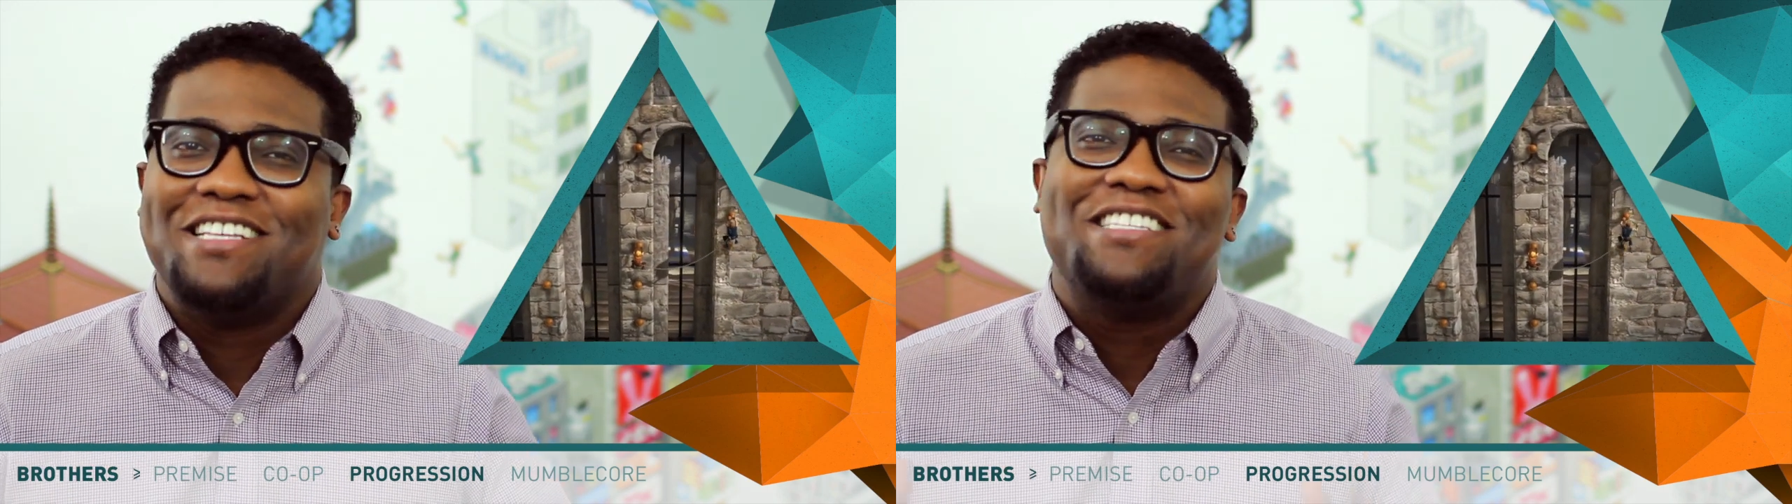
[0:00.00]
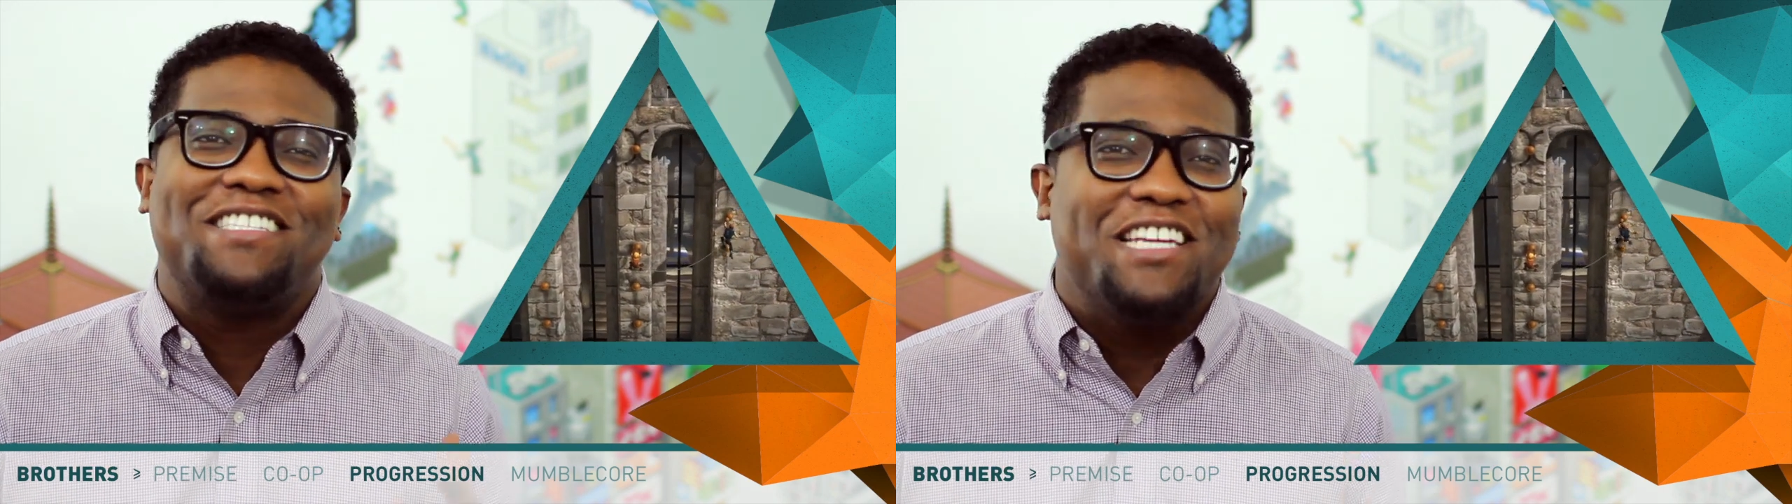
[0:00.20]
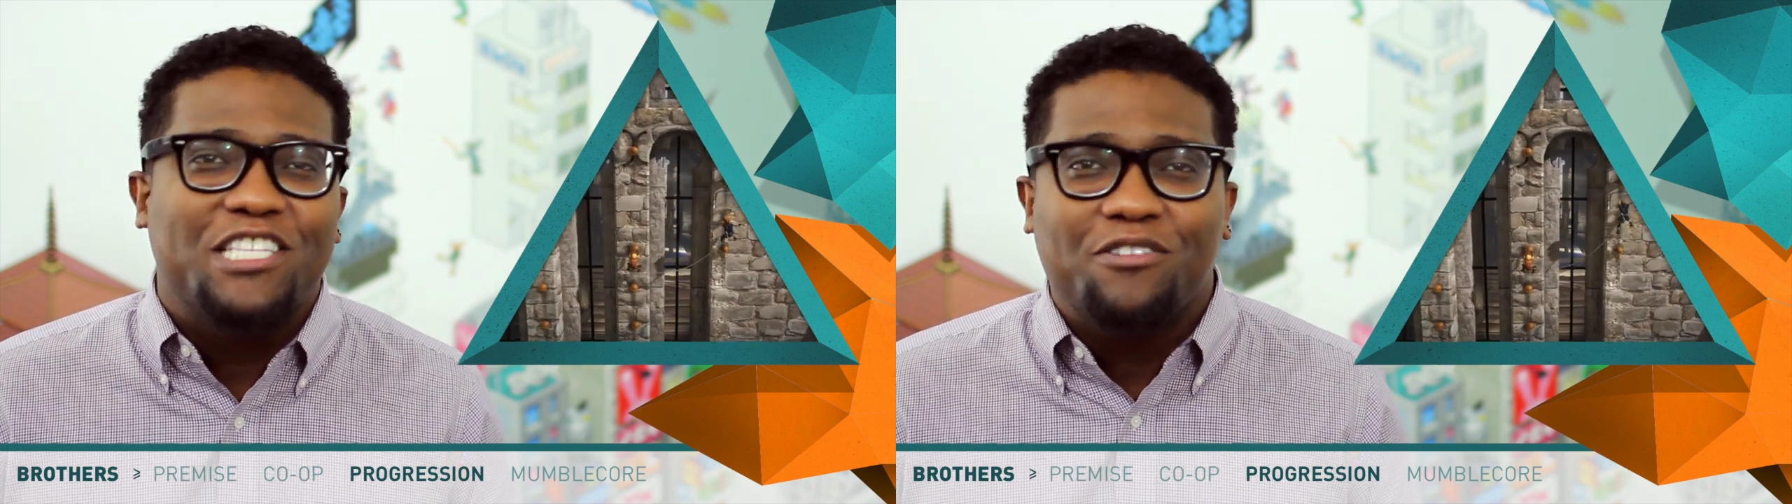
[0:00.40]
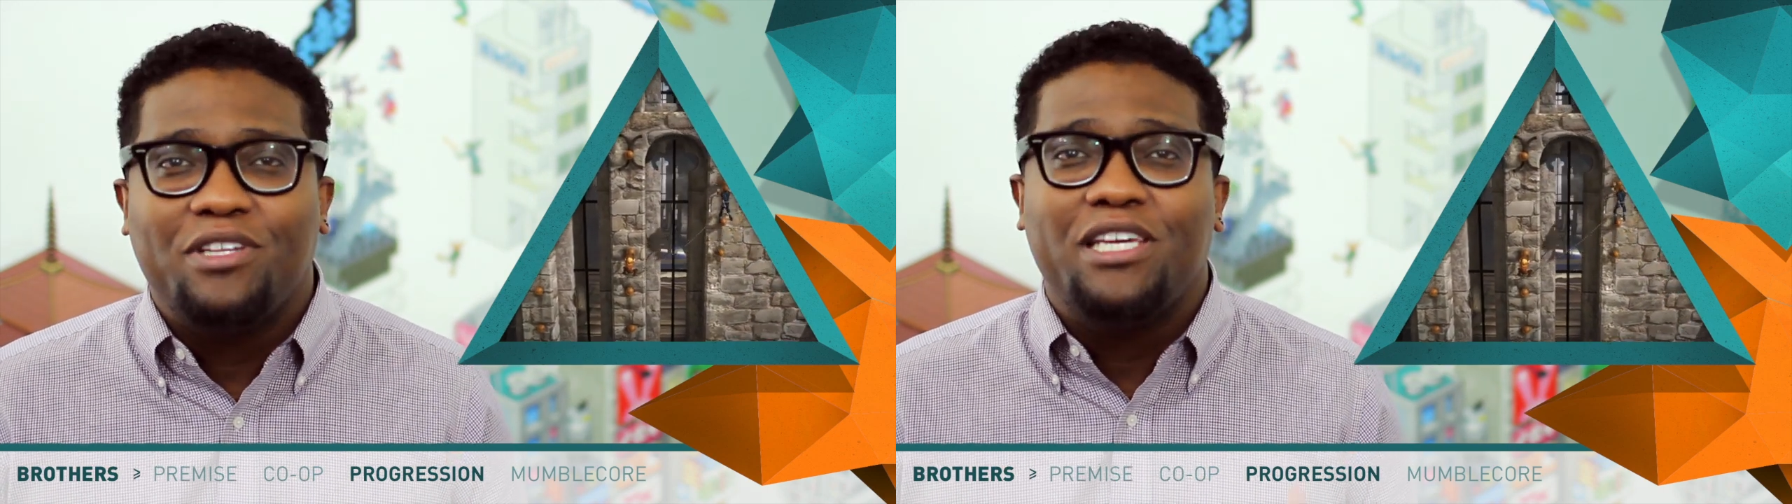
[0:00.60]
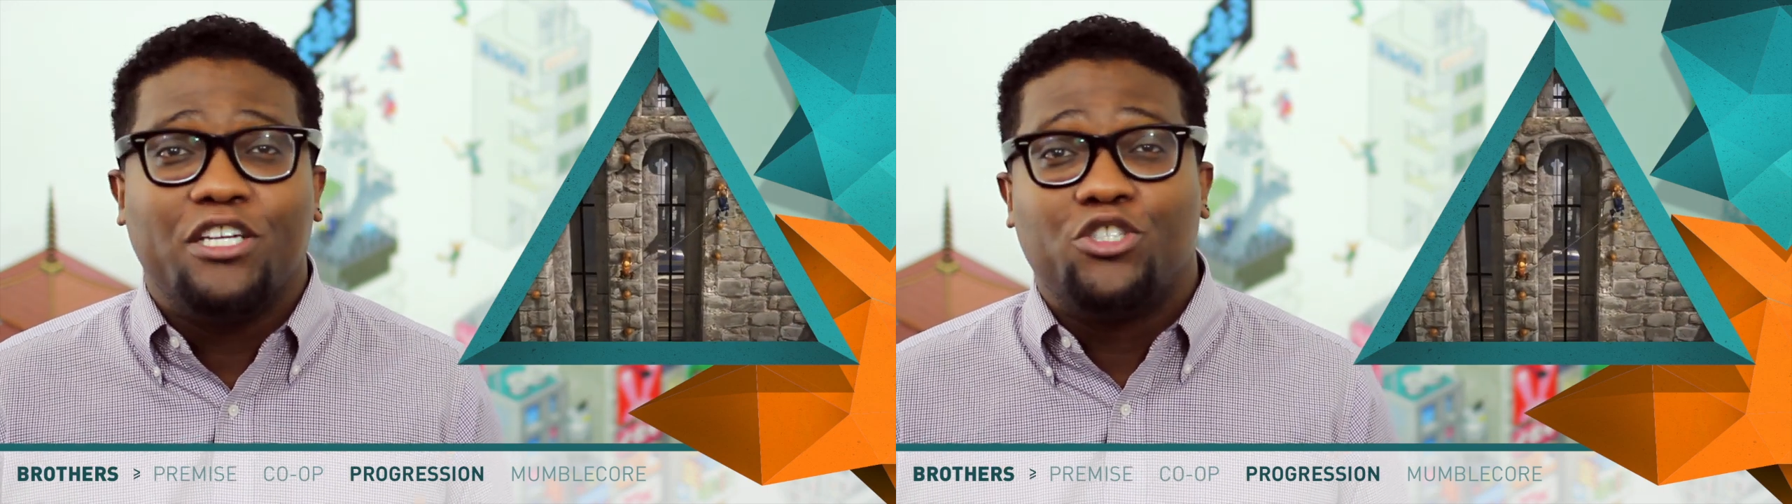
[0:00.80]

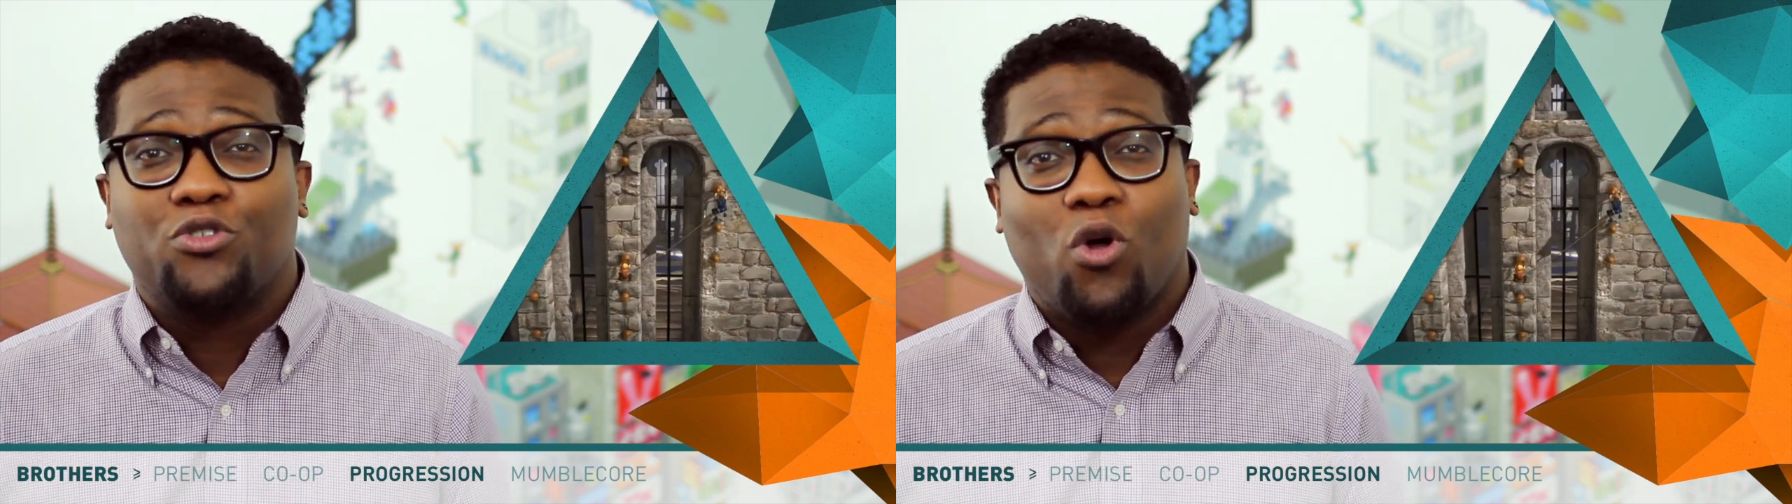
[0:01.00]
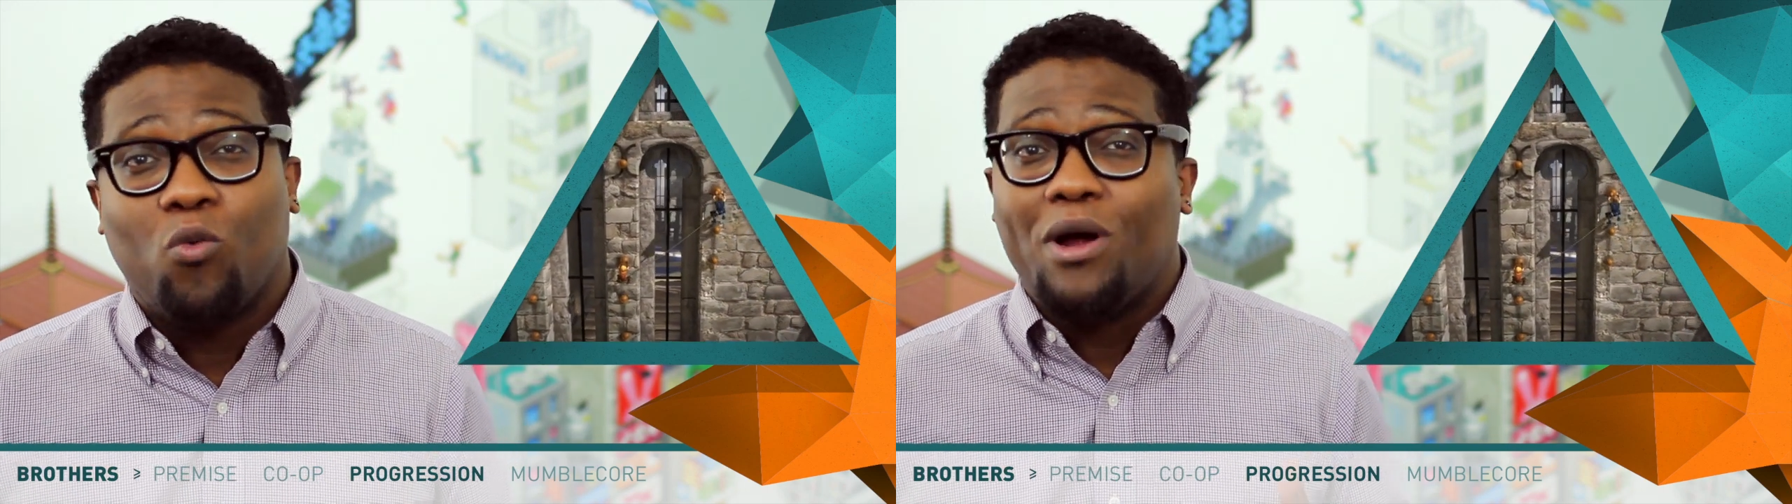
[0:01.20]
instinctively control